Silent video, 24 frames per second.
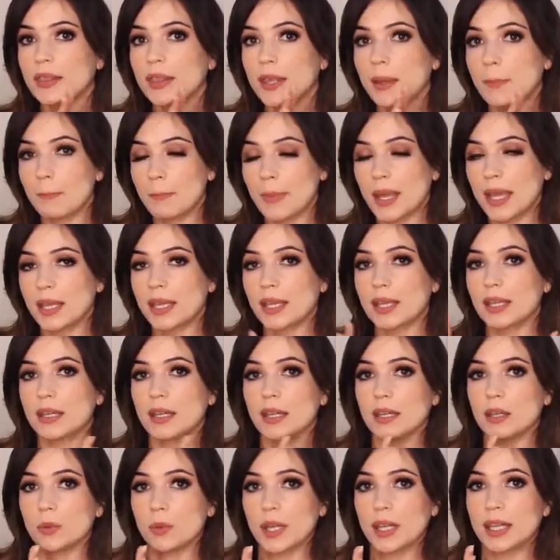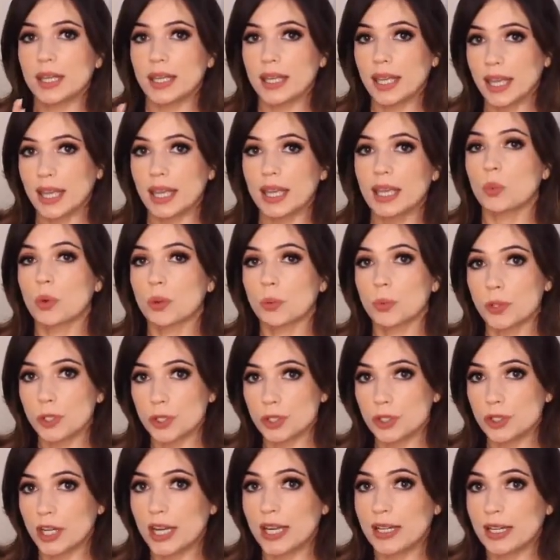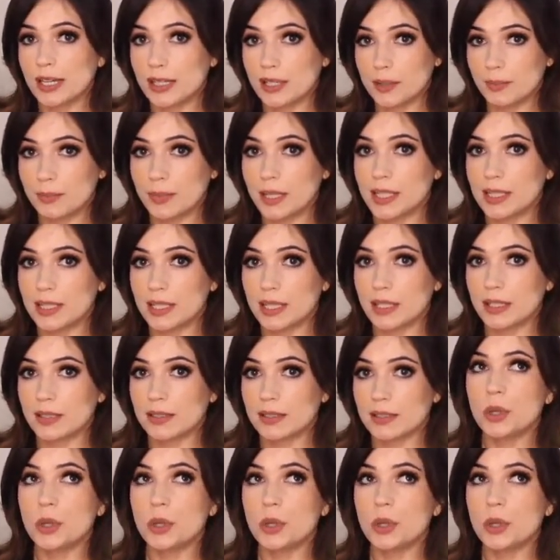that Meghan and the way that Kate were portrayed in the media.